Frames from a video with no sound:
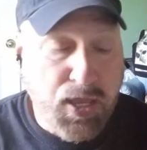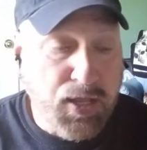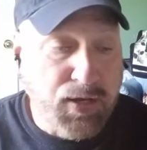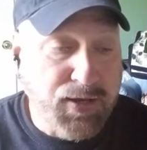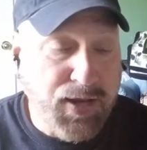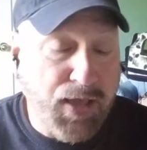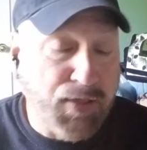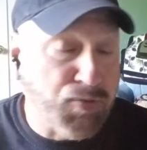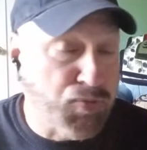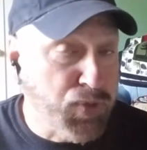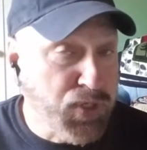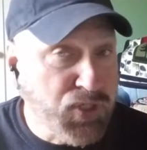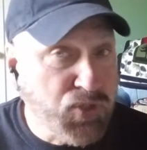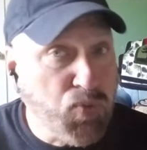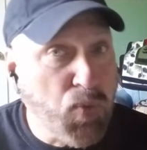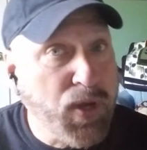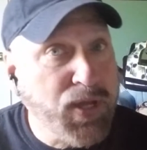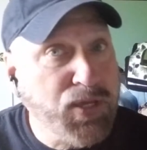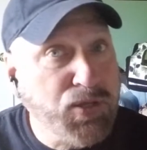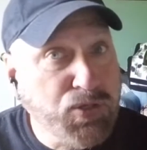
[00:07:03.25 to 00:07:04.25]
Now, the reason
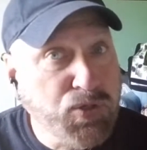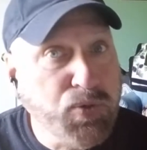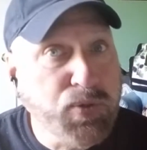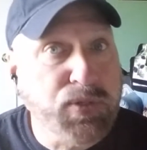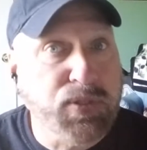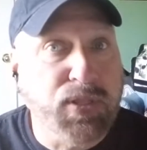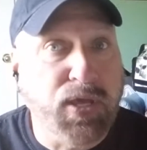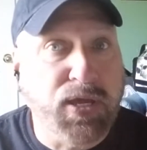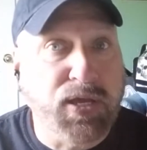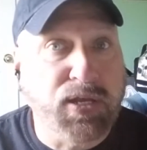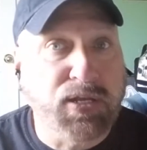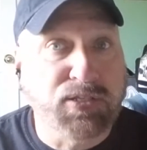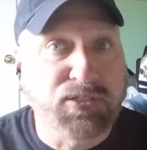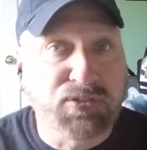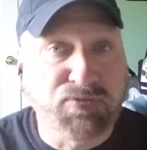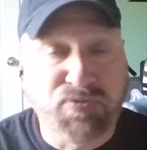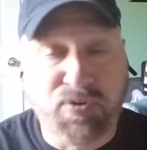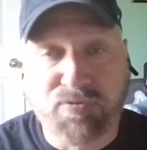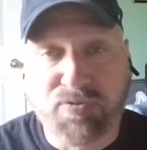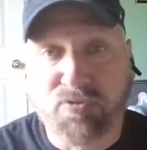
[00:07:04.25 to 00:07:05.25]
why you're doing that is
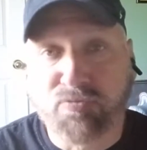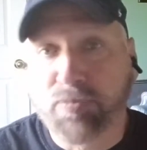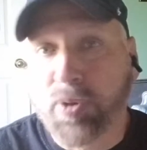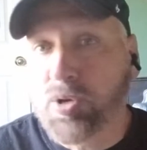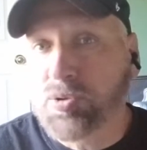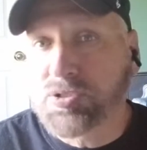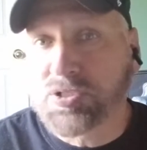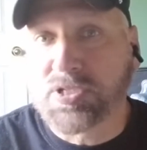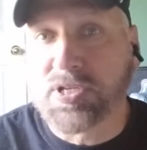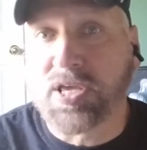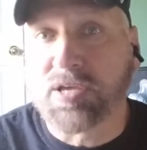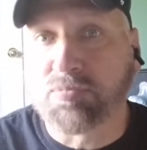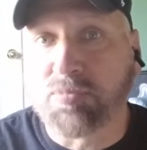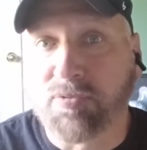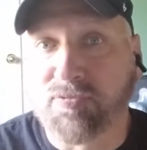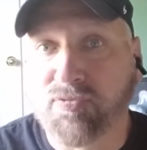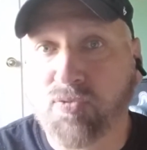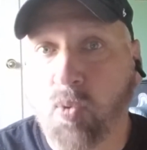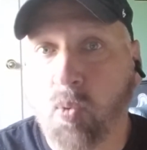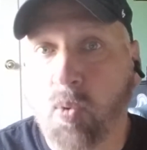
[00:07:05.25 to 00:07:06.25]
if you've ever poached an egg
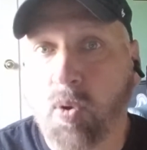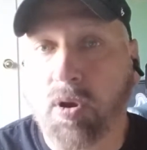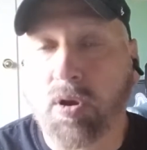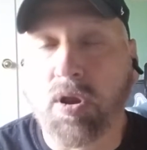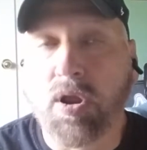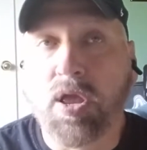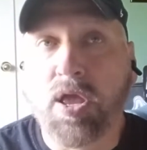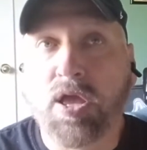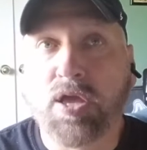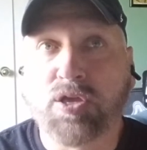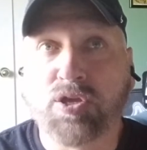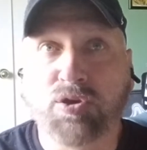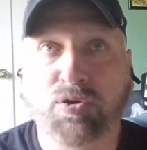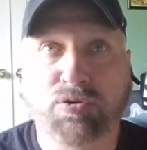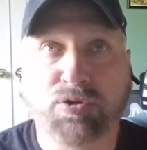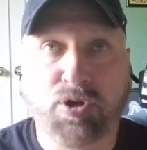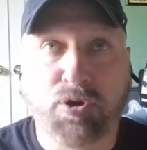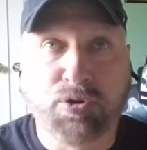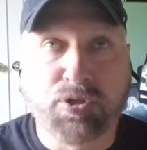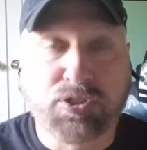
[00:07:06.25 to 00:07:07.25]
before, you'll
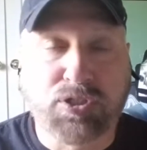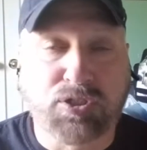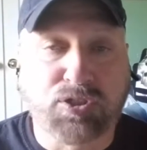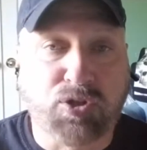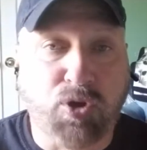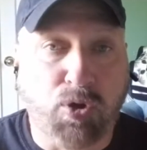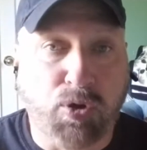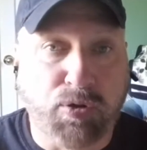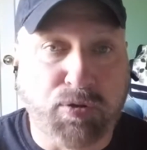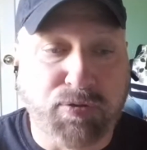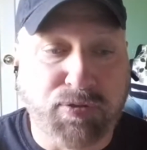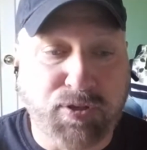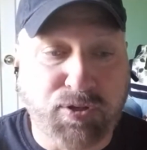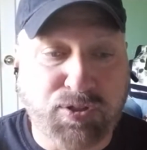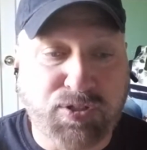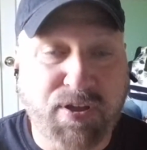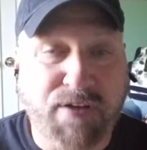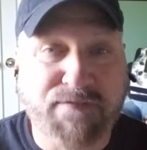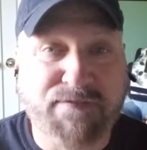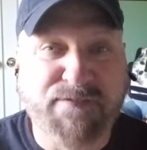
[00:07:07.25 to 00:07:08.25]
notice
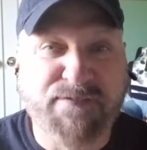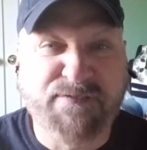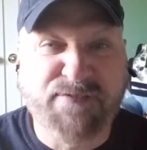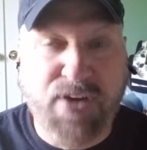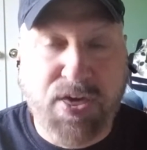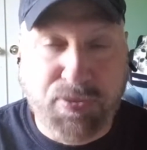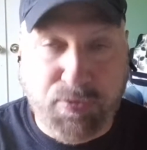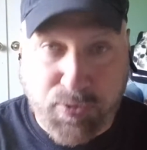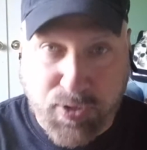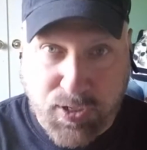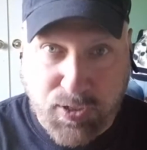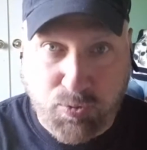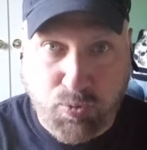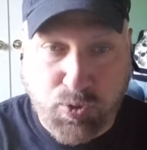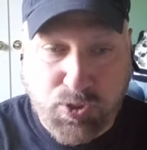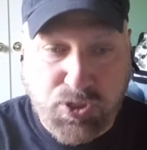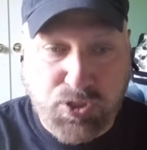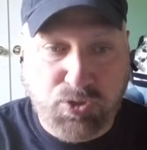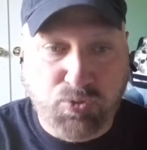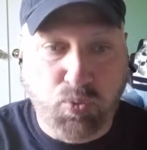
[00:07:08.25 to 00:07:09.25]
there's feathering,
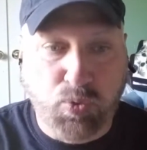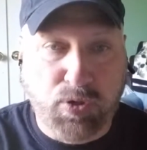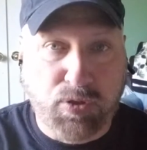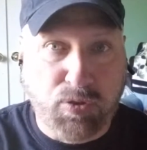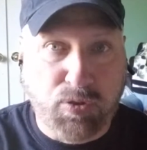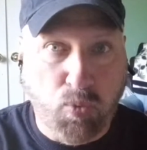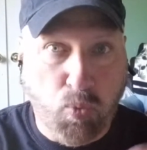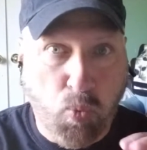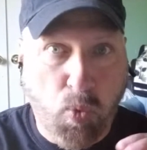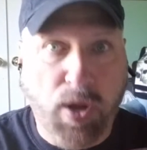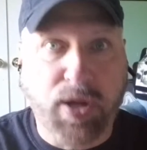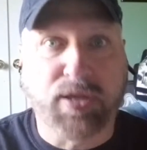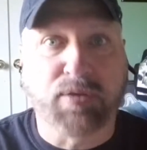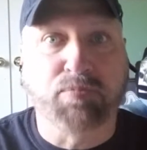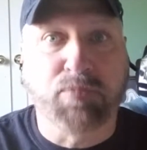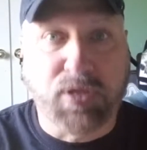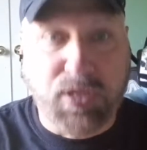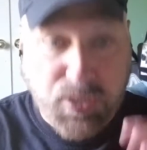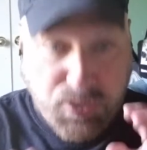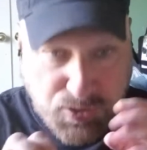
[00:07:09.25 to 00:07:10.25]
which is where the white
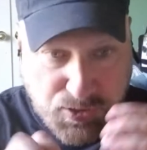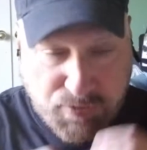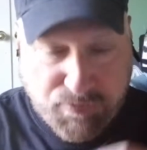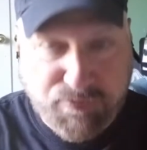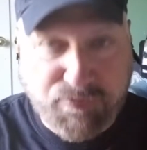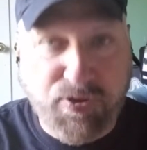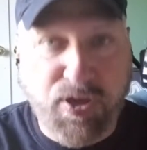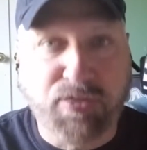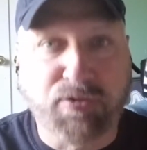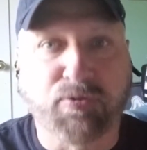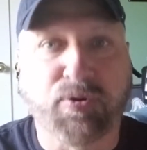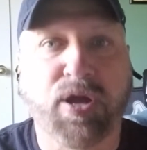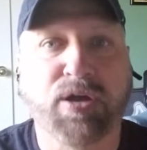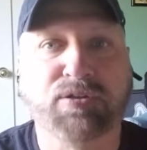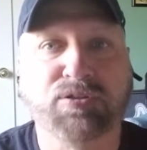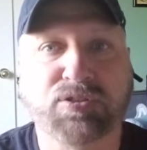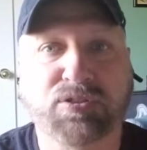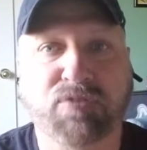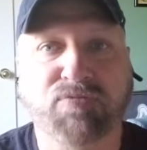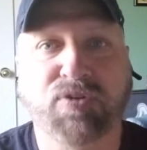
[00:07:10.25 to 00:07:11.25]
begins to feather out and
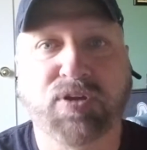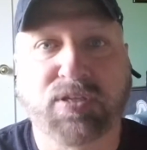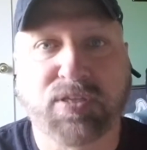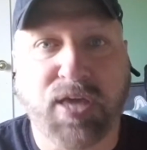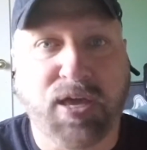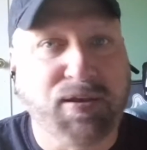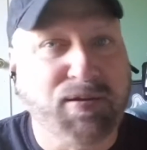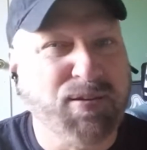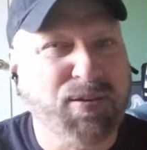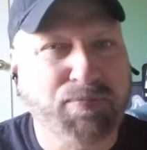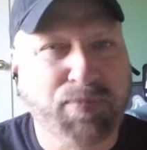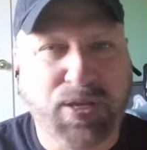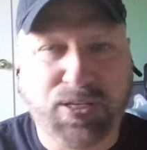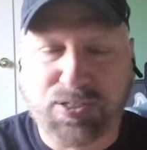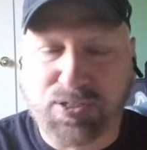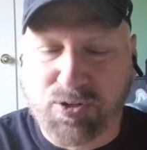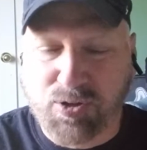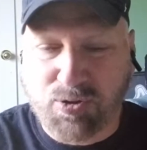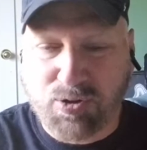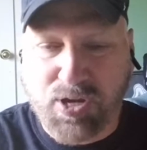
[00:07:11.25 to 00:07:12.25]
stuff like that. It makes
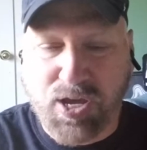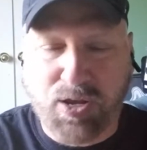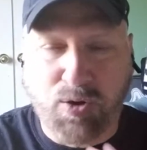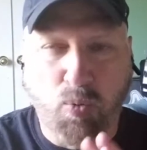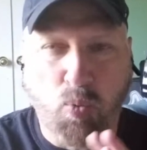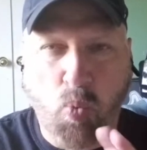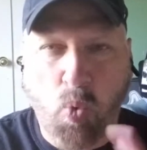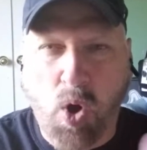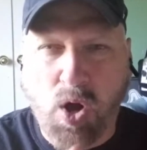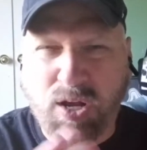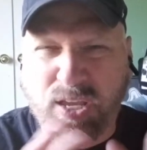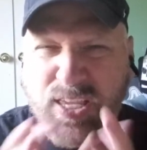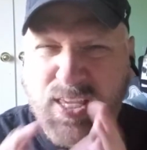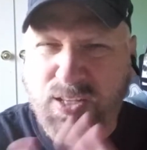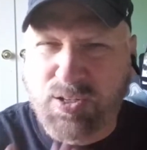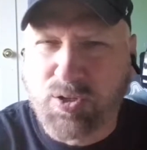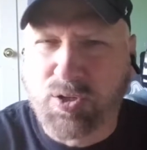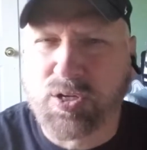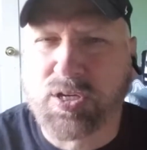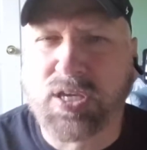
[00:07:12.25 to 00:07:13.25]
it all kind of wonky
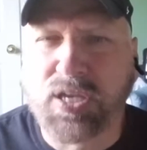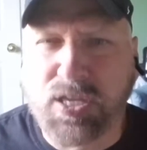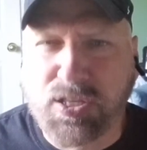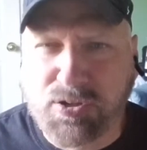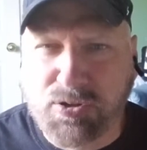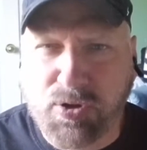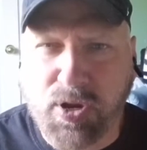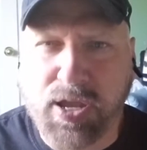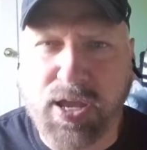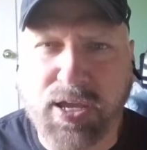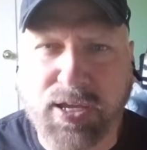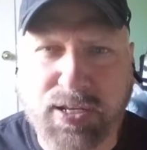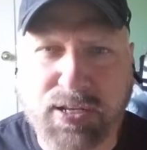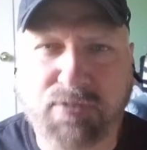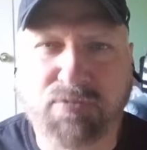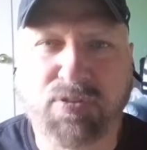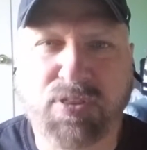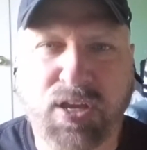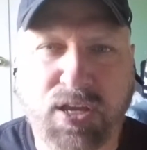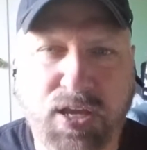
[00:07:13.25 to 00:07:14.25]
looking, your egg and
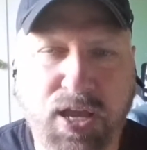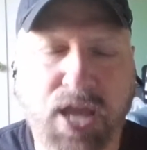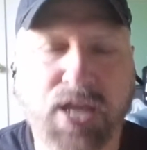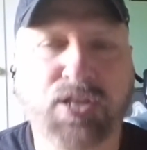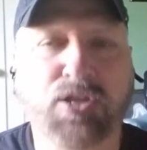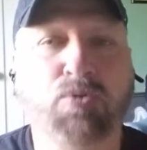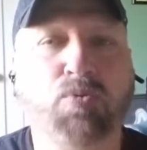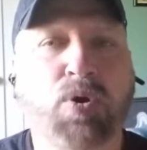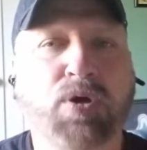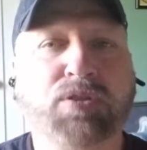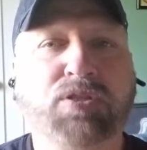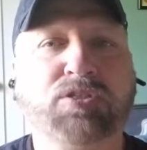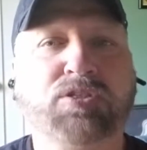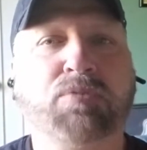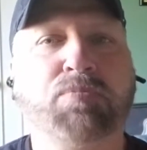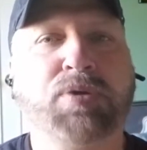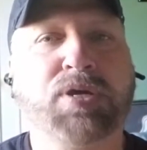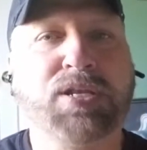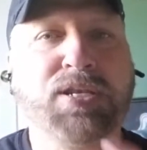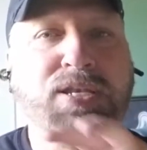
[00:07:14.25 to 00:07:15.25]
everything, and you want this to
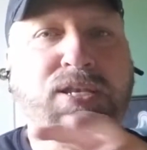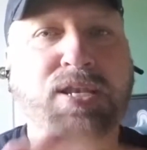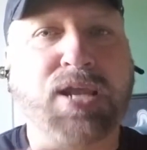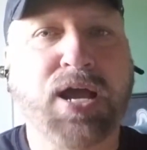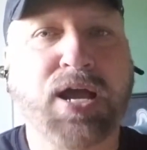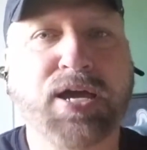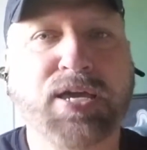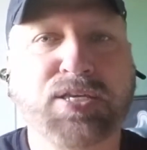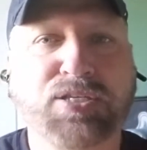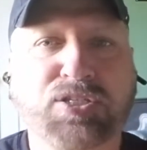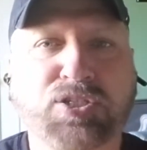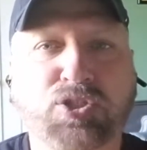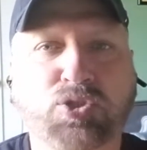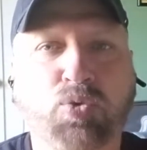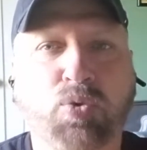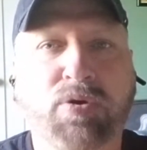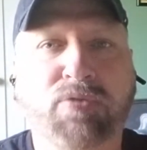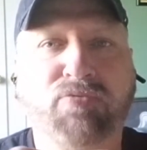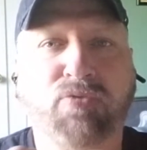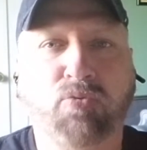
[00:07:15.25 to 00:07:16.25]
be a nice
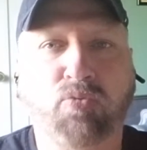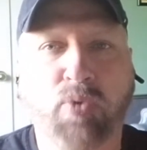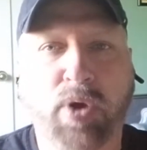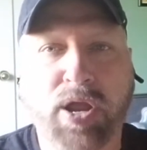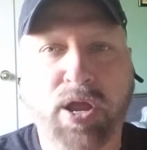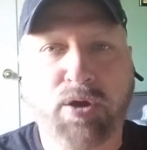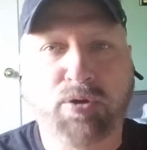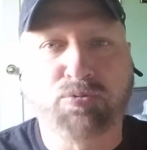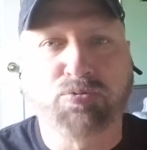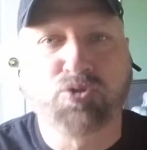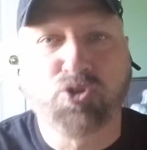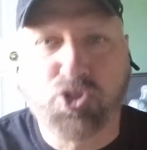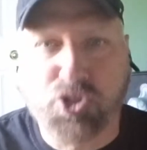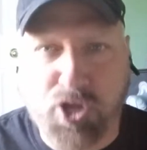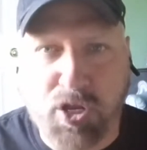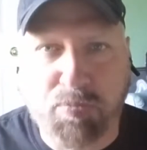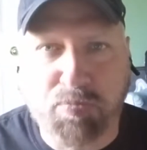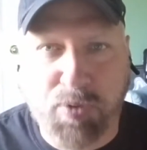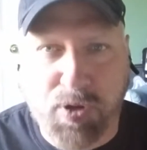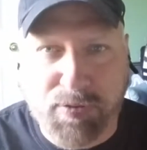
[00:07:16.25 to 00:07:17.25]
sort of a round
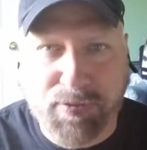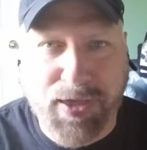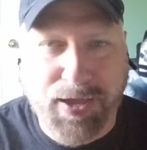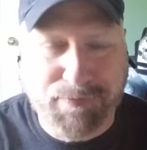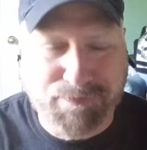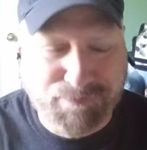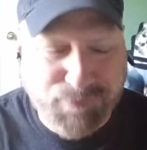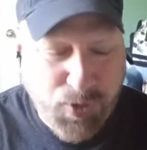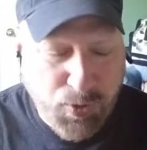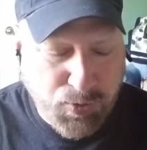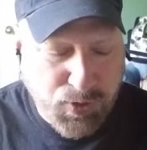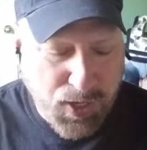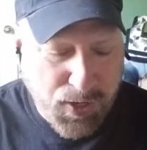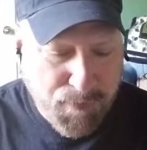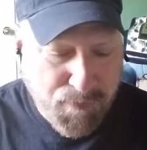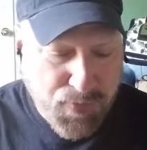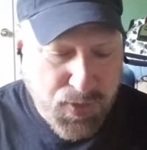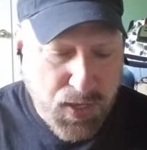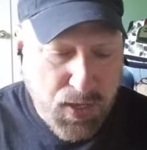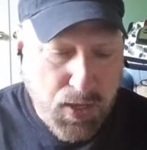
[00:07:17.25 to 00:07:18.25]
shape on that,
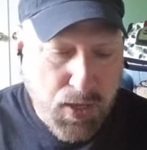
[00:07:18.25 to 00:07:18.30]
okay?